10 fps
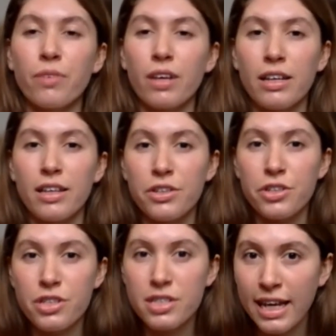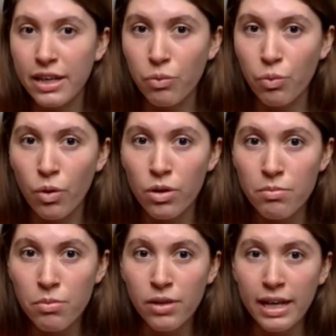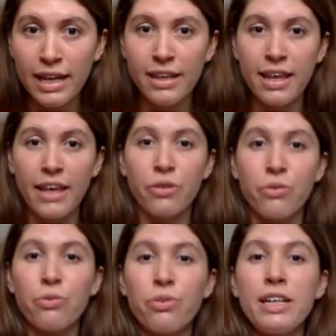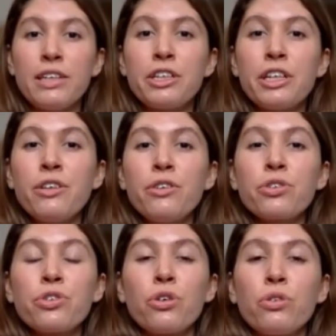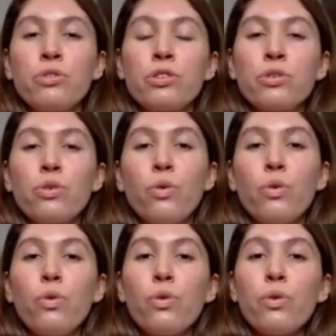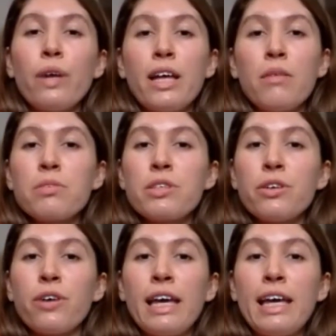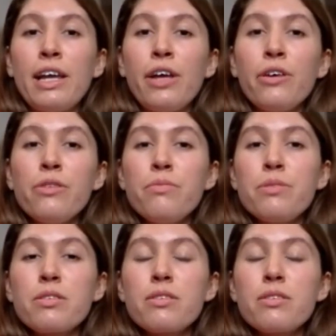And then just take one more inhale, reaching your shoulders all the way up to your earlobes.